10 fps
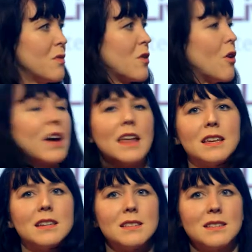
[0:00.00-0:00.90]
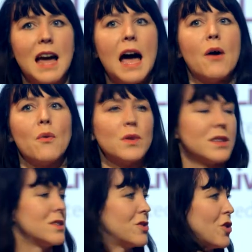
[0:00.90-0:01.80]
got to get this now with
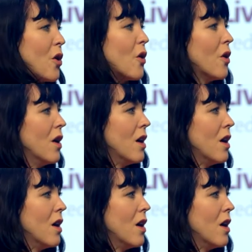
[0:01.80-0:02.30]
this shot.